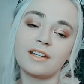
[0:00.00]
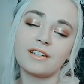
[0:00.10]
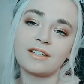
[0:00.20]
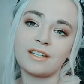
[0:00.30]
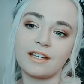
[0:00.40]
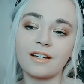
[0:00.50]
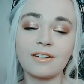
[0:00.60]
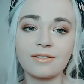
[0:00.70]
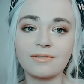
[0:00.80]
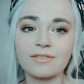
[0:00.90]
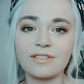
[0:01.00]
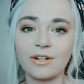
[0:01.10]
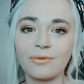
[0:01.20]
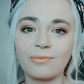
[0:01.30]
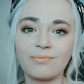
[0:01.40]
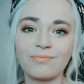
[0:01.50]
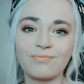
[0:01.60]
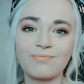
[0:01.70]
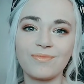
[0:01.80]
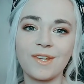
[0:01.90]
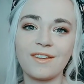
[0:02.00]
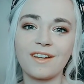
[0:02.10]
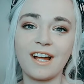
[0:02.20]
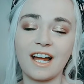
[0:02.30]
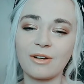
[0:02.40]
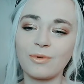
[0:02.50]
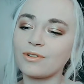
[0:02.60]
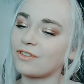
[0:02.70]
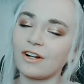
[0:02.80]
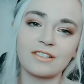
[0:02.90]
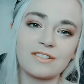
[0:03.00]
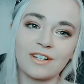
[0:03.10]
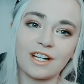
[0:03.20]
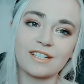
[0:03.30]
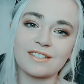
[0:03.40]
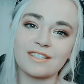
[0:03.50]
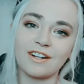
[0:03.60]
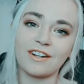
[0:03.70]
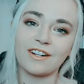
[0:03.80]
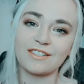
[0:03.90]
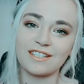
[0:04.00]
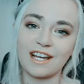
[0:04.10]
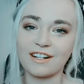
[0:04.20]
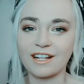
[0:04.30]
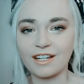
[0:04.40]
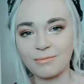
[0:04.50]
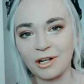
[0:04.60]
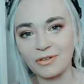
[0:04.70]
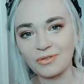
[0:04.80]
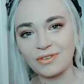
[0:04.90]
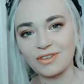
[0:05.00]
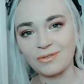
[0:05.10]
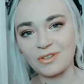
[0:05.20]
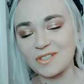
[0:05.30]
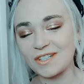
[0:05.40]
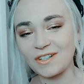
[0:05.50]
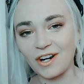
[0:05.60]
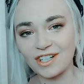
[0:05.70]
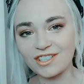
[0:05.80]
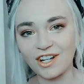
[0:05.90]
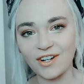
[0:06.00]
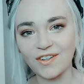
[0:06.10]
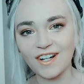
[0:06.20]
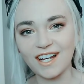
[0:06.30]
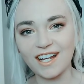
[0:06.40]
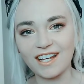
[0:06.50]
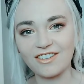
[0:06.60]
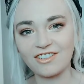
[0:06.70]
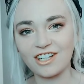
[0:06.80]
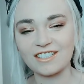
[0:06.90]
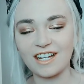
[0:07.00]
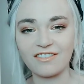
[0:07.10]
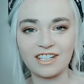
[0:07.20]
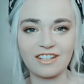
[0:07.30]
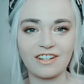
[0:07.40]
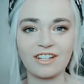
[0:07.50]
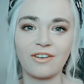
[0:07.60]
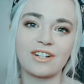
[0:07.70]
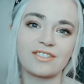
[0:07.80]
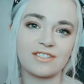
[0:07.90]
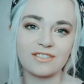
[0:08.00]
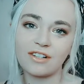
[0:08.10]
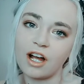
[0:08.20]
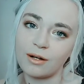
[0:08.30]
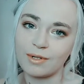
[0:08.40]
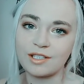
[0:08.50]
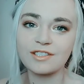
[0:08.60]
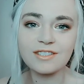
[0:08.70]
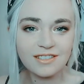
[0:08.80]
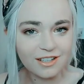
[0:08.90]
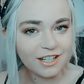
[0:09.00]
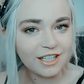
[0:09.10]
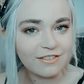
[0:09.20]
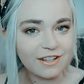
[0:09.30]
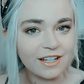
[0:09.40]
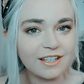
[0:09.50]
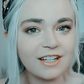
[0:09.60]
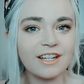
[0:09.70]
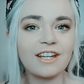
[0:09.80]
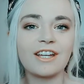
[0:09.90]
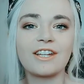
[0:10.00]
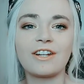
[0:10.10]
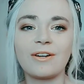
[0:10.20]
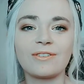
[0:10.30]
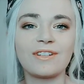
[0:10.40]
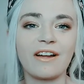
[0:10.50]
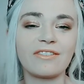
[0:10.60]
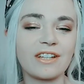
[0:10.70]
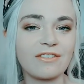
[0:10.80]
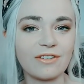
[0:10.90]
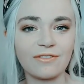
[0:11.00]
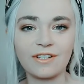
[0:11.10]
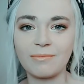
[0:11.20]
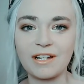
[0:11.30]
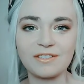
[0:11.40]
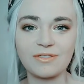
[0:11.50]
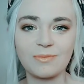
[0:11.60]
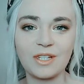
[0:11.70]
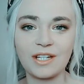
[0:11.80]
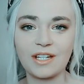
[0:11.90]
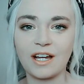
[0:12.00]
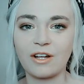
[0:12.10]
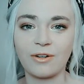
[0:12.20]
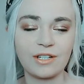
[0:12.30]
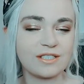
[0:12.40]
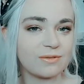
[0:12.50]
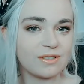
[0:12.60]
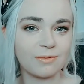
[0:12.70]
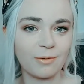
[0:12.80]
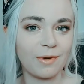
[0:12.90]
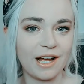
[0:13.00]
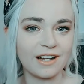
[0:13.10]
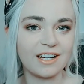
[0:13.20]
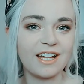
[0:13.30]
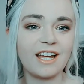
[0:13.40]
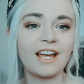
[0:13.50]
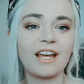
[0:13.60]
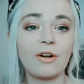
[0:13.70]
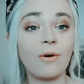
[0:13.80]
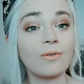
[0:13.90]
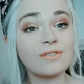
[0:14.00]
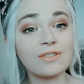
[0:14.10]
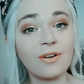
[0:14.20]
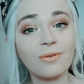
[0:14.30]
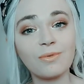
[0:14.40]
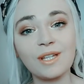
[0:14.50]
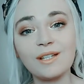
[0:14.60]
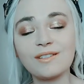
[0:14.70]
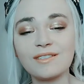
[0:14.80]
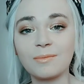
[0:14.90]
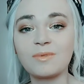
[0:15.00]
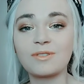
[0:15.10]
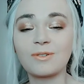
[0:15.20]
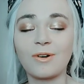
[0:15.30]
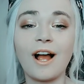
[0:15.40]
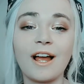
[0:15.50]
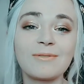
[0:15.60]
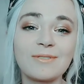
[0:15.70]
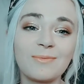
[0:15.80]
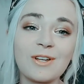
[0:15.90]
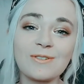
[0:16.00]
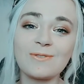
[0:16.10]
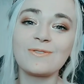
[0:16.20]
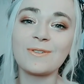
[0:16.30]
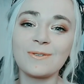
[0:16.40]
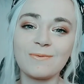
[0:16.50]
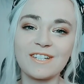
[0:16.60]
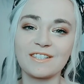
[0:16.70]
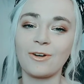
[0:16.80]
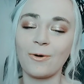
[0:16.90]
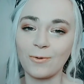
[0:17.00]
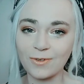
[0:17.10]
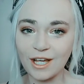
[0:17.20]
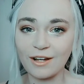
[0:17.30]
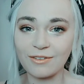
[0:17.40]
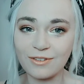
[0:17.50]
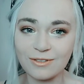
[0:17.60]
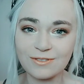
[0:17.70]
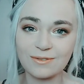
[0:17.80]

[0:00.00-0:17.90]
yeah so I will talk to you guys on Saturday about the real estate talk show. If you guys have any like questions, comments, or anything, you know, definitely feel free to message me. I always respond back. And also, please subscribe to my YouTube because I only have a few s-